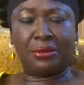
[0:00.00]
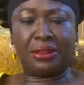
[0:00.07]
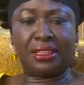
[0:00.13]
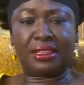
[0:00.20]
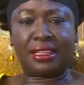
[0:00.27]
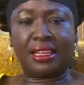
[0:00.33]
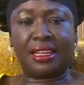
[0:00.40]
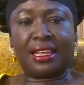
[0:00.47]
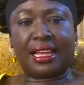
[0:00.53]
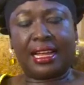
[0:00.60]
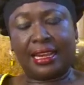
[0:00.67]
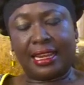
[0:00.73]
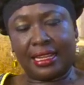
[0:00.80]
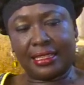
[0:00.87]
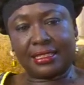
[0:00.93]
mean, I
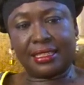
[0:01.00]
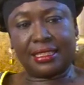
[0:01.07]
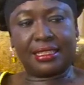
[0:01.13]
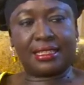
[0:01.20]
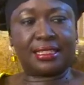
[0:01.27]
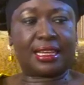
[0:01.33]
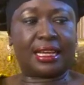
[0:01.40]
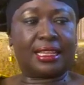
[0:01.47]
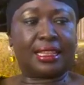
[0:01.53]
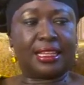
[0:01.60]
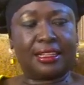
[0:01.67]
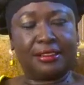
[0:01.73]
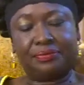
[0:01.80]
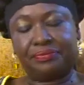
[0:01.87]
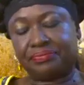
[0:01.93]
learned it, and
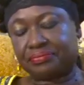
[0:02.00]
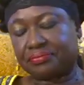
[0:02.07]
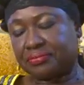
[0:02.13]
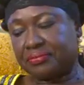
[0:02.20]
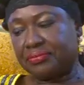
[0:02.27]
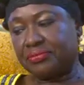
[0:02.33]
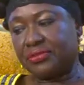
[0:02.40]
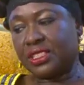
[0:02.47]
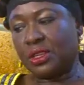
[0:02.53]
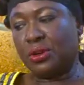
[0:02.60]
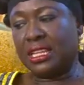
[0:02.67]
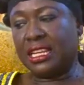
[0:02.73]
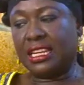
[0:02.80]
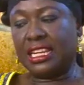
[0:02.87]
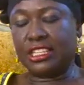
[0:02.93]
then
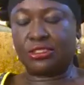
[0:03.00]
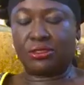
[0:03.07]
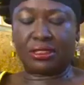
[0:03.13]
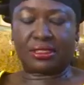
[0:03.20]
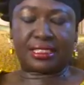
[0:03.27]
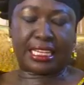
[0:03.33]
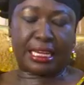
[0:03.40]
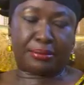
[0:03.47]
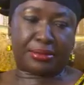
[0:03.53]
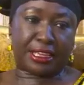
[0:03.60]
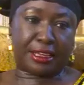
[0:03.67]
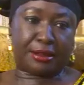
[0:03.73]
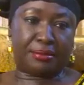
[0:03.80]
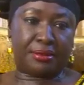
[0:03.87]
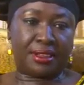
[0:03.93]
when election time
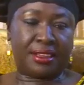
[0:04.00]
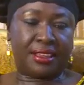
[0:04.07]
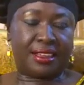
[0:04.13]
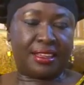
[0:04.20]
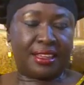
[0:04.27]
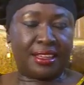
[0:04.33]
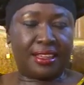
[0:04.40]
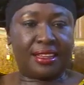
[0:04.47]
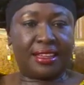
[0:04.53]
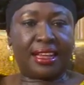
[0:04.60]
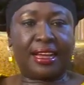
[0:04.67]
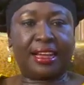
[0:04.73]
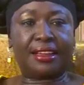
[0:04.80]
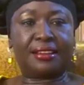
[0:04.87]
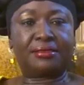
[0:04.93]
came,
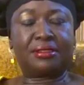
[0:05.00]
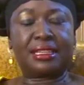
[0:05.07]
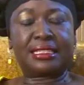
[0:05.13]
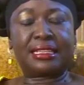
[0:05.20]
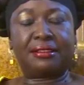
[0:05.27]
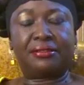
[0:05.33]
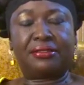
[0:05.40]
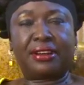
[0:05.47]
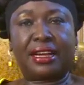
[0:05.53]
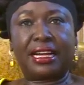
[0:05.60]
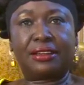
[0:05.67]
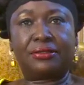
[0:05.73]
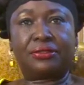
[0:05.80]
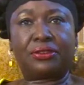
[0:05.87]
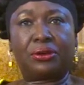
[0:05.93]
I went and
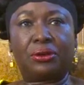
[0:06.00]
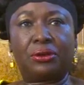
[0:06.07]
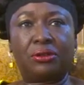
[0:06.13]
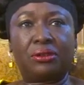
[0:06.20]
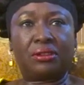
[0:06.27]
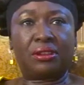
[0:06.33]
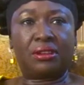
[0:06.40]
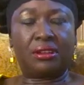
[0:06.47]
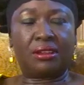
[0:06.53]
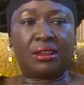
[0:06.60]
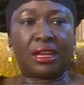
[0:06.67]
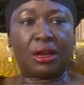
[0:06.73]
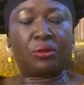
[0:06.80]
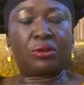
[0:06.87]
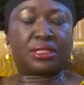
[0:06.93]
vied
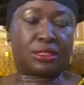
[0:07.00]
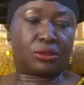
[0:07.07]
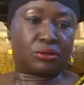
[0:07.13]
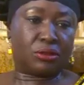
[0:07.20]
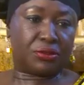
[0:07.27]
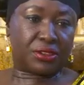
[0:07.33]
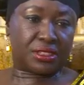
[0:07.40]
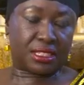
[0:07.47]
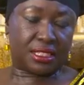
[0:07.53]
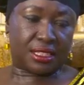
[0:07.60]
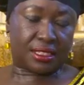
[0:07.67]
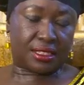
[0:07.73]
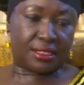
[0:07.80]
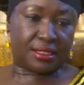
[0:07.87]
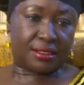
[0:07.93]
I wanted to go for
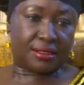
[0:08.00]
Senate.